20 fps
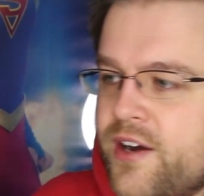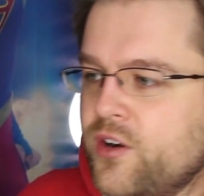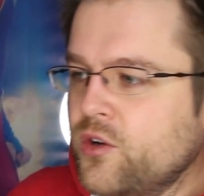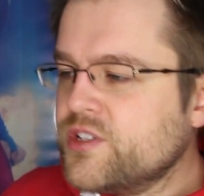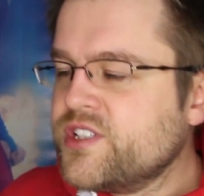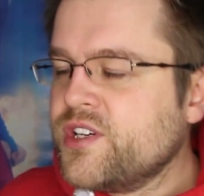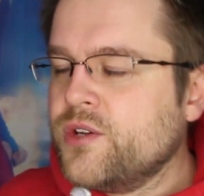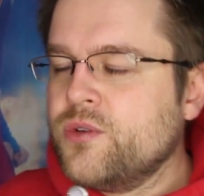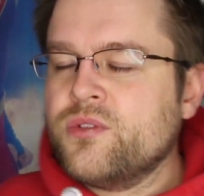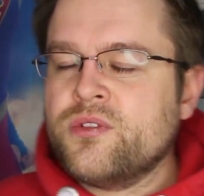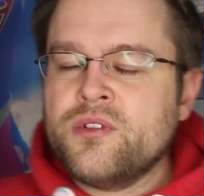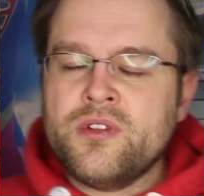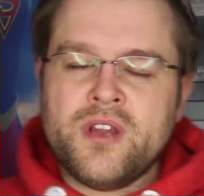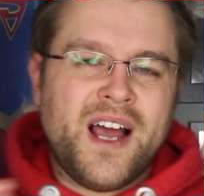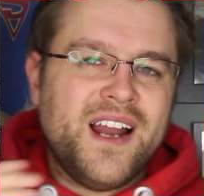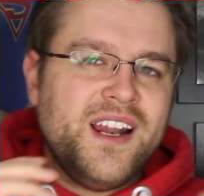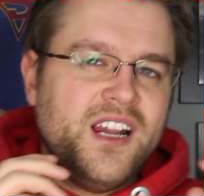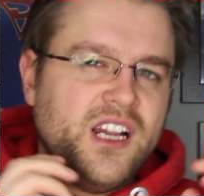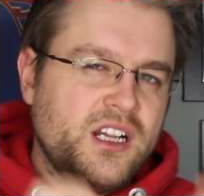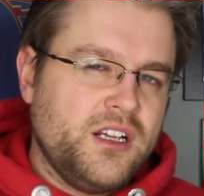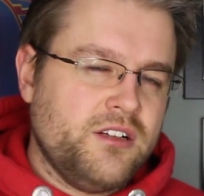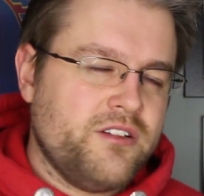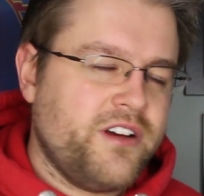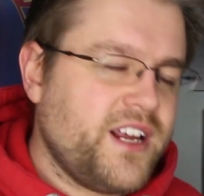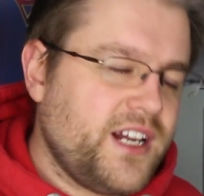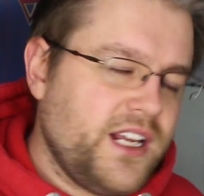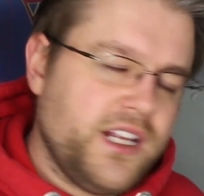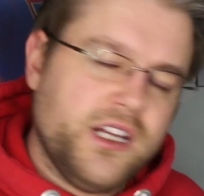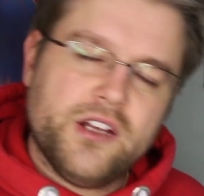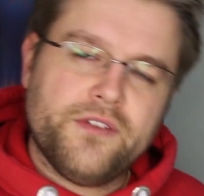And also, I
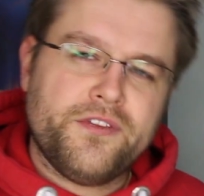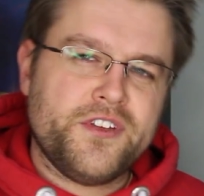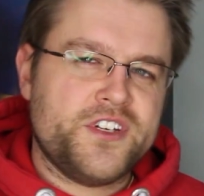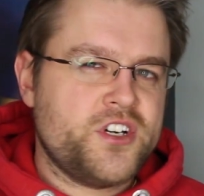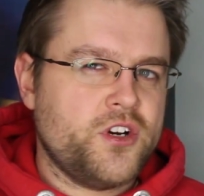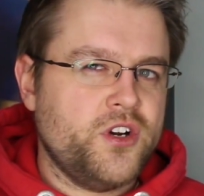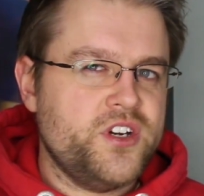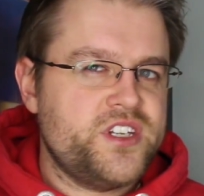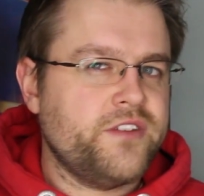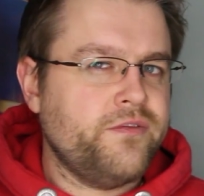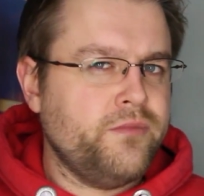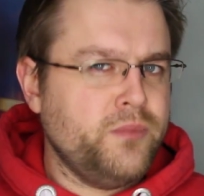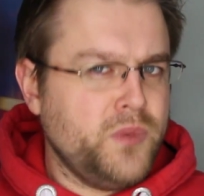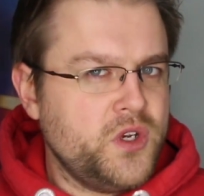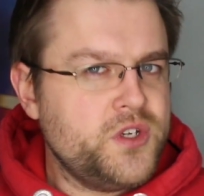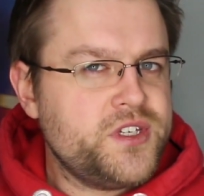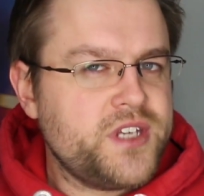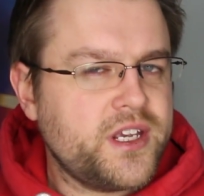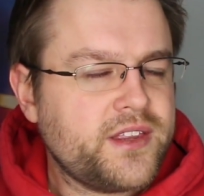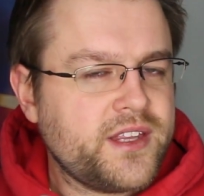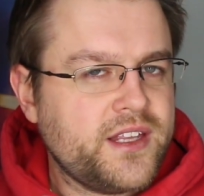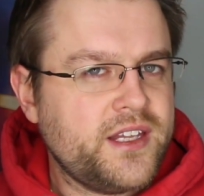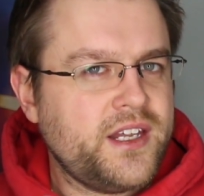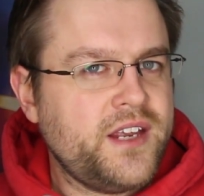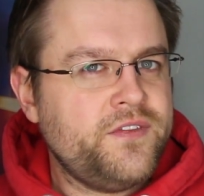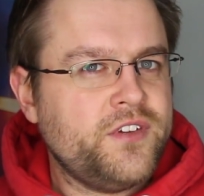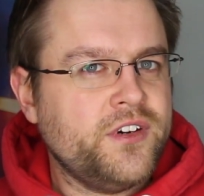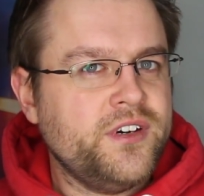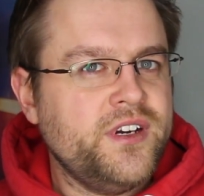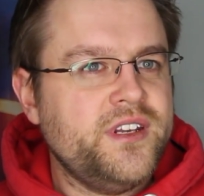really love the choice of music that
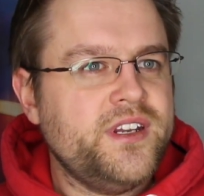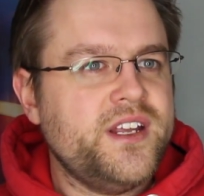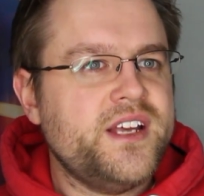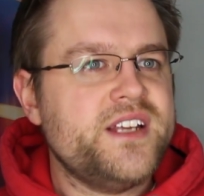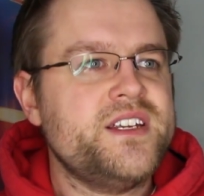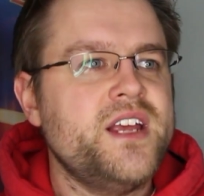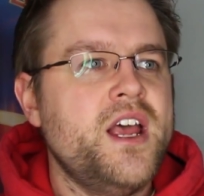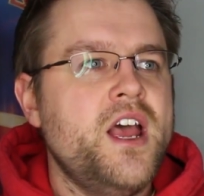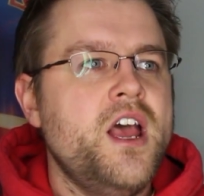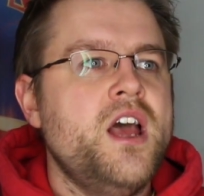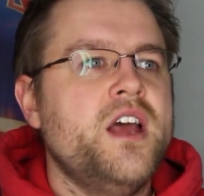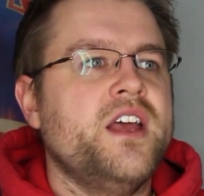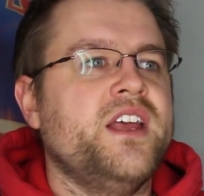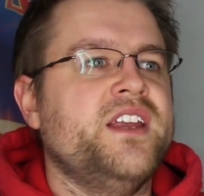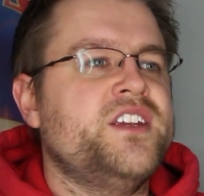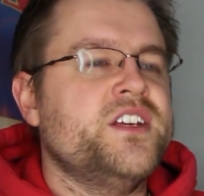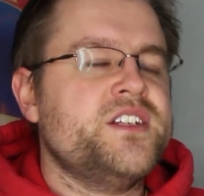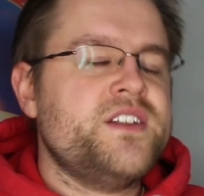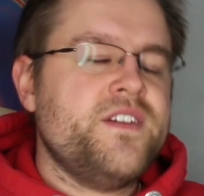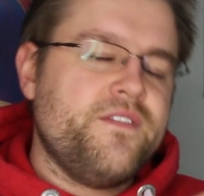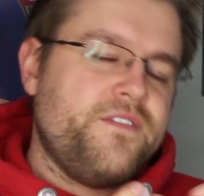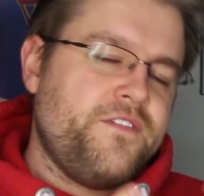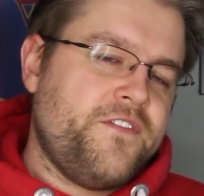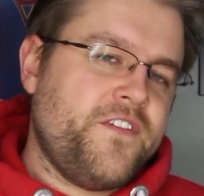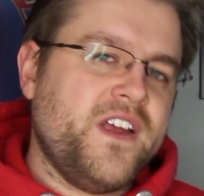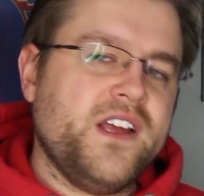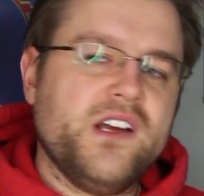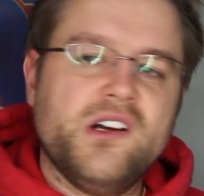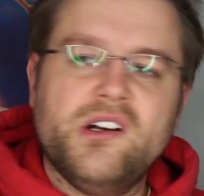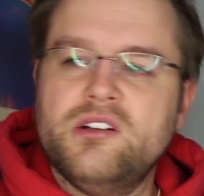they've done in this. It doesn't
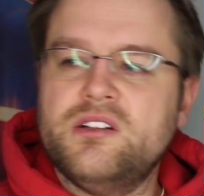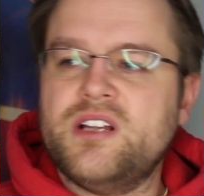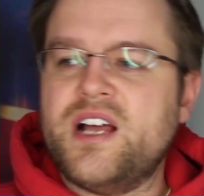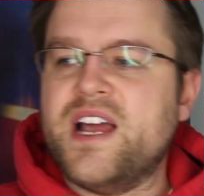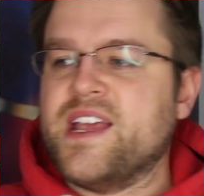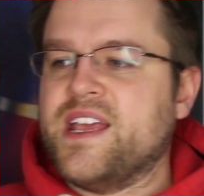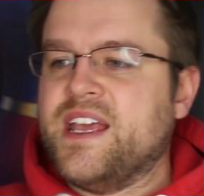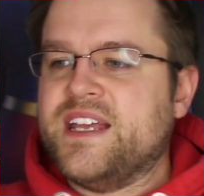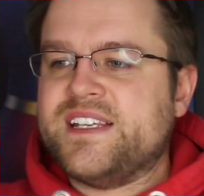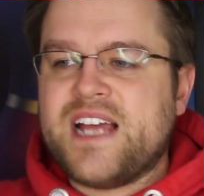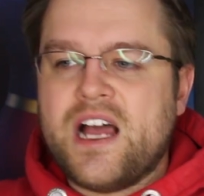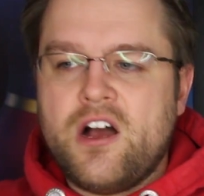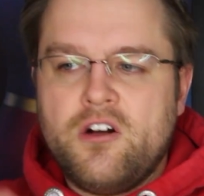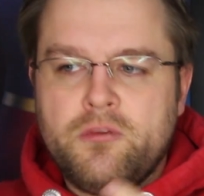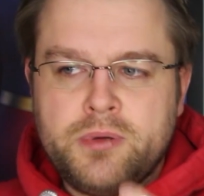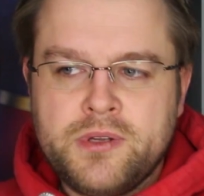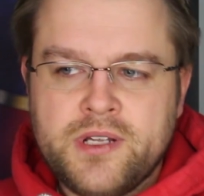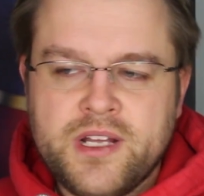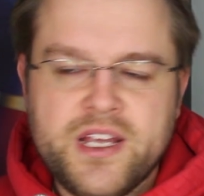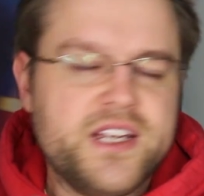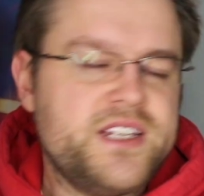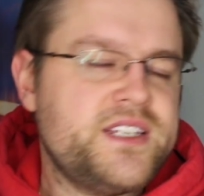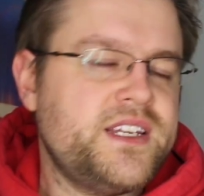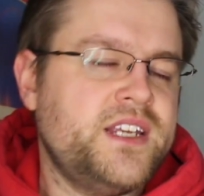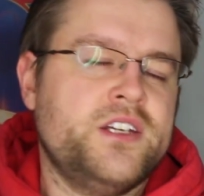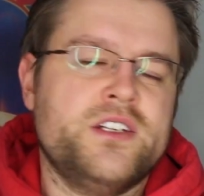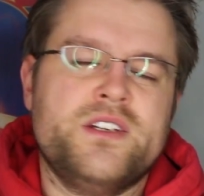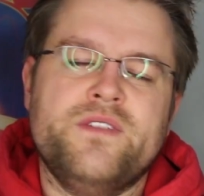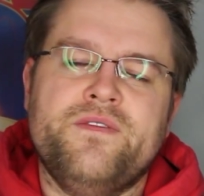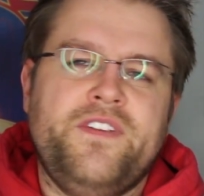feel like it's out of place.
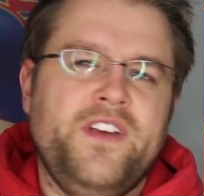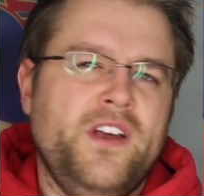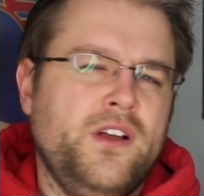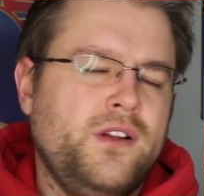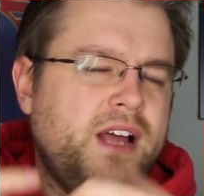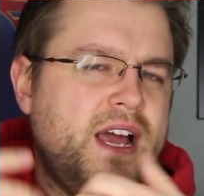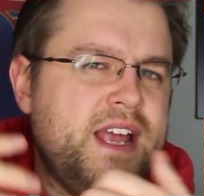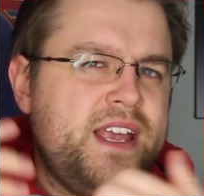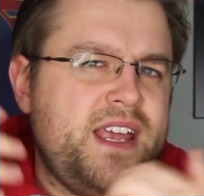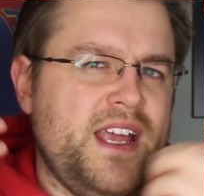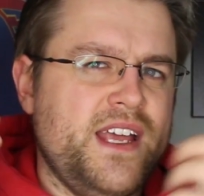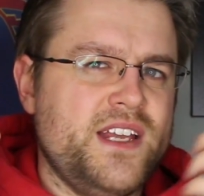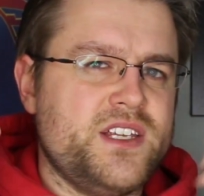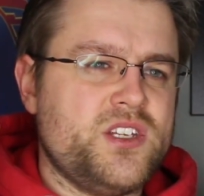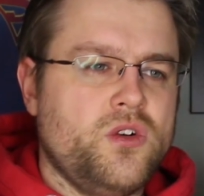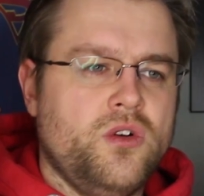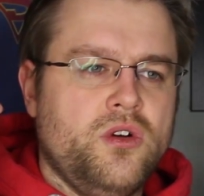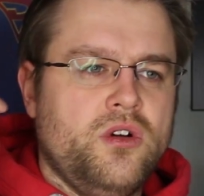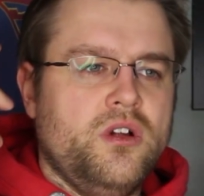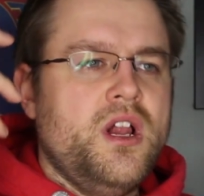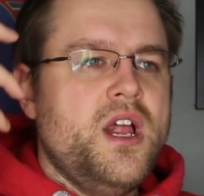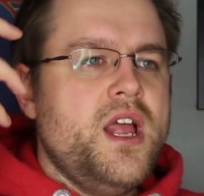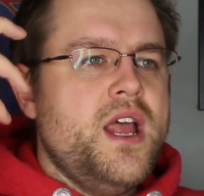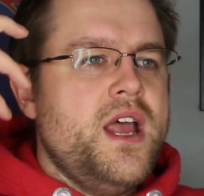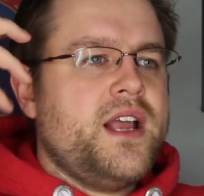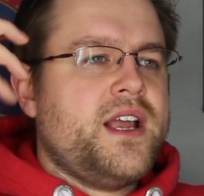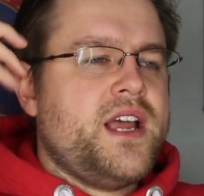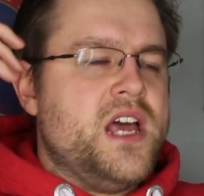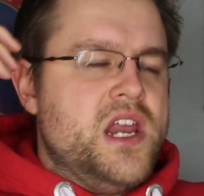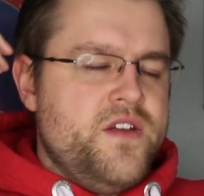It doesn't feel like it's all
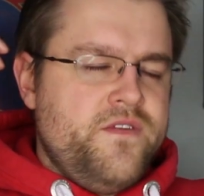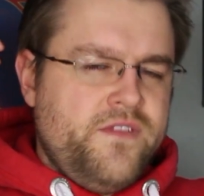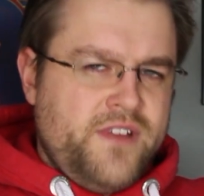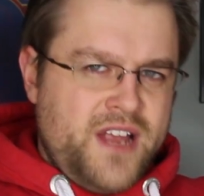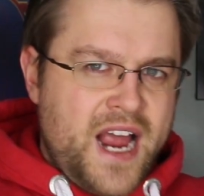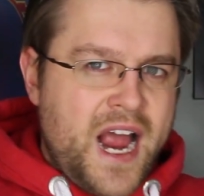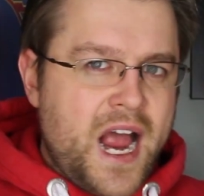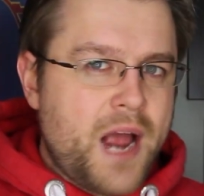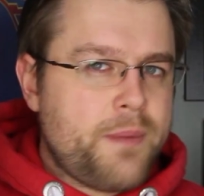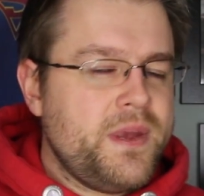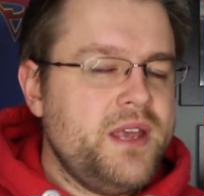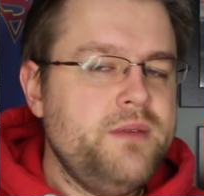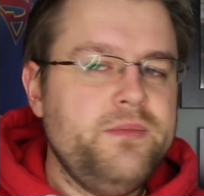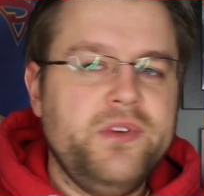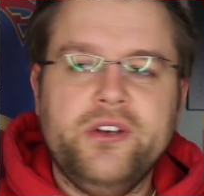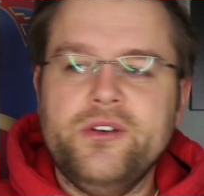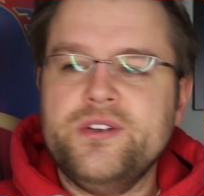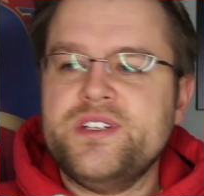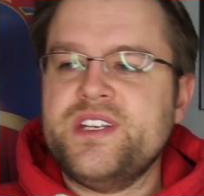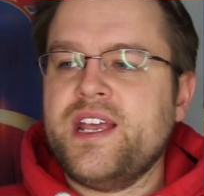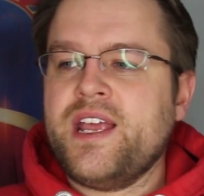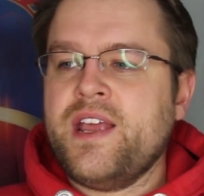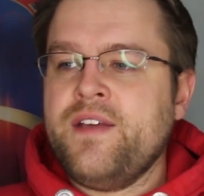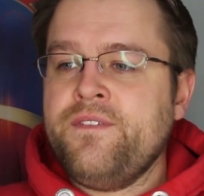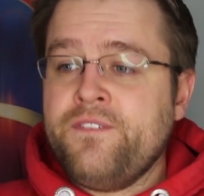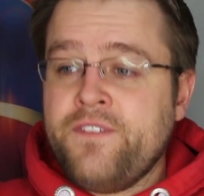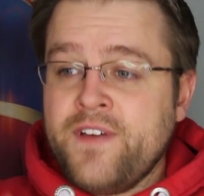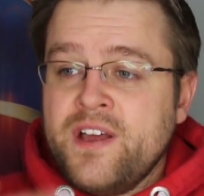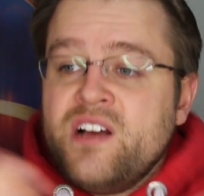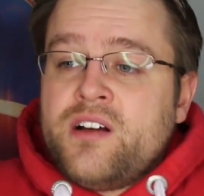kind of happy music.
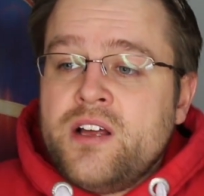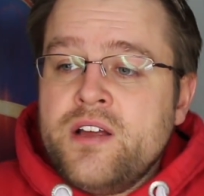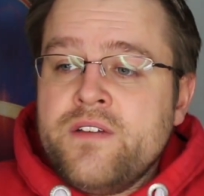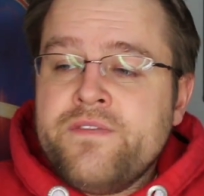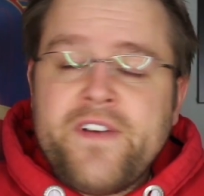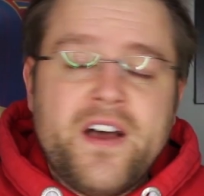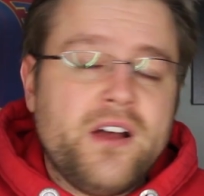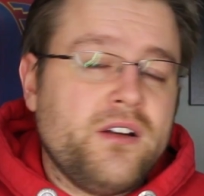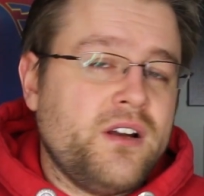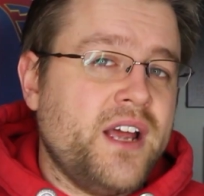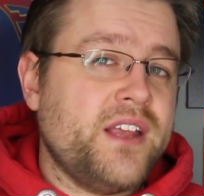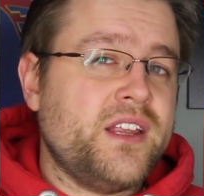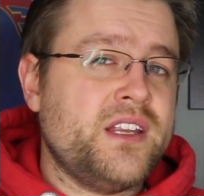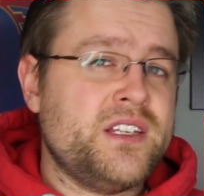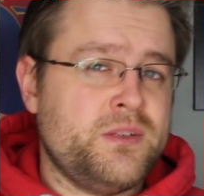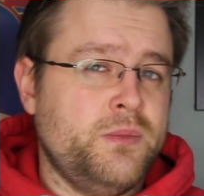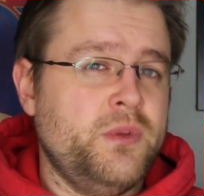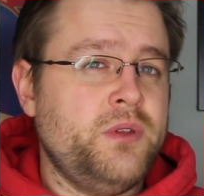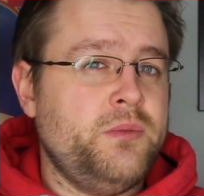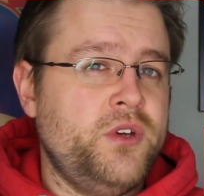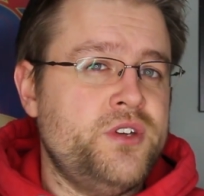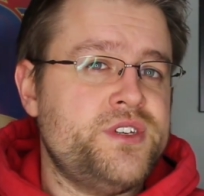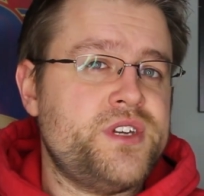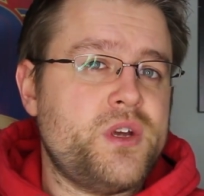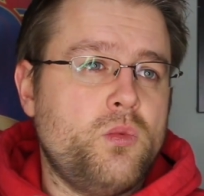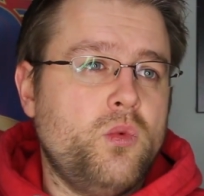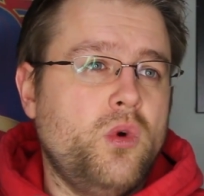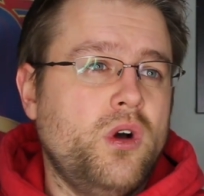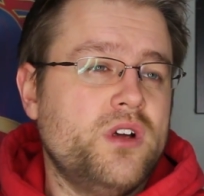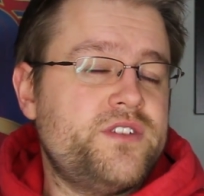It felt like some of the
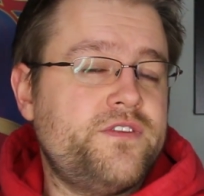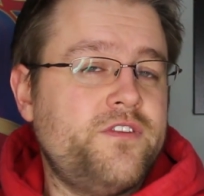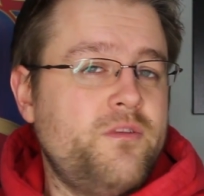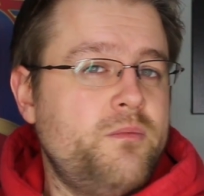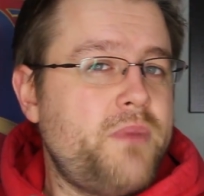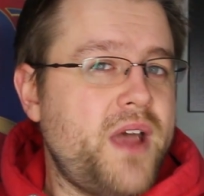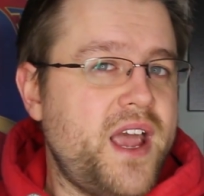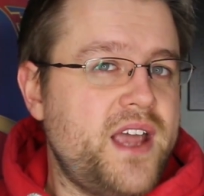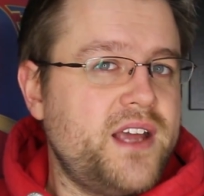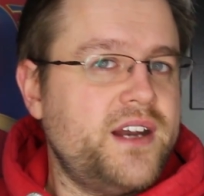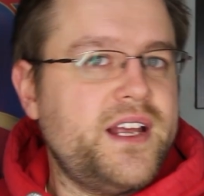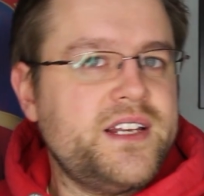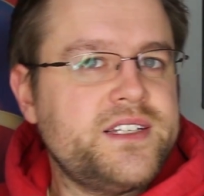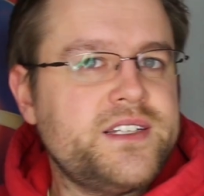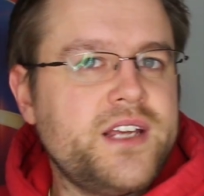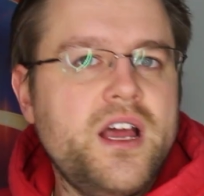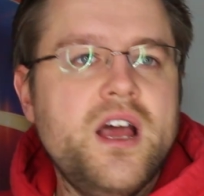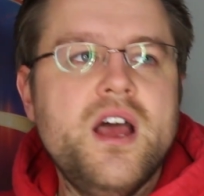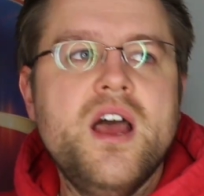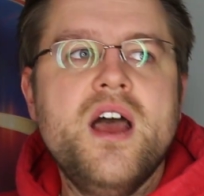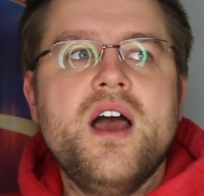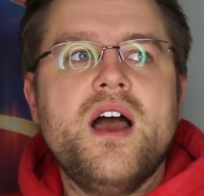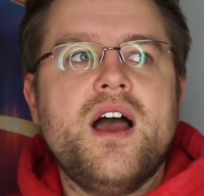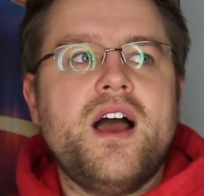music was from Bayonetta.